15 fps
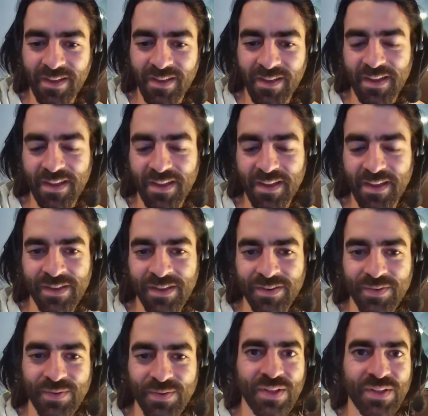and then do it
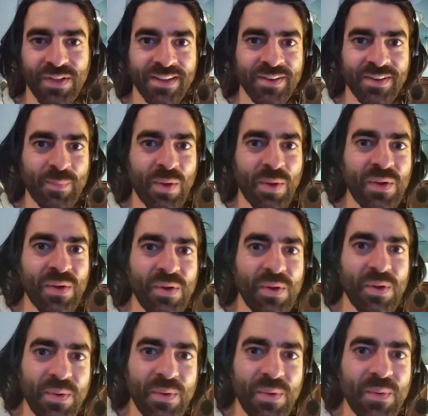all again
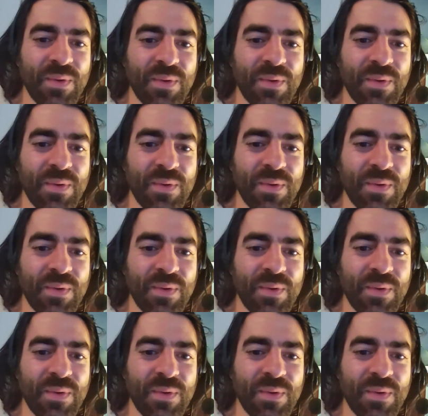tomorrow,